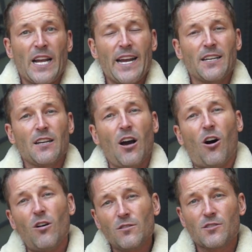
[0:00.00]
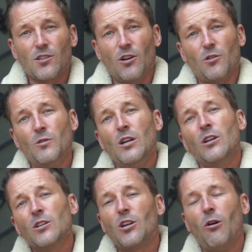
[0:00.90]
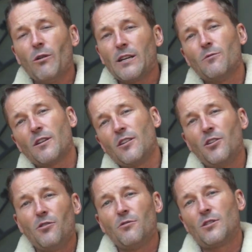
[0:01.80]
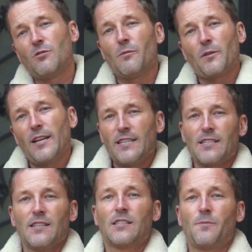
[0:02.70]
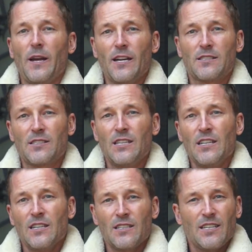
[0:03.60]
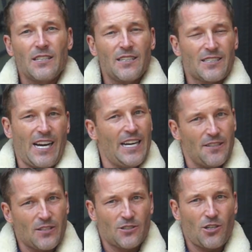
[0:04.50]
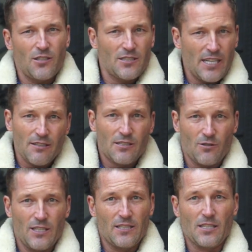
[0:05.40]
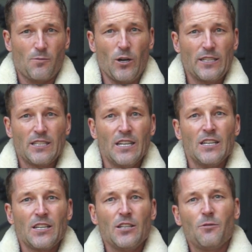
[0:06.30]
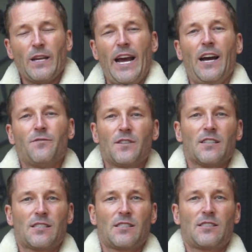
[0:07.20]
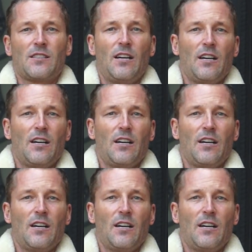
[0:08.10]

and also going with you to a place in a space that is kind of uncharted territory at this point. You know, we have this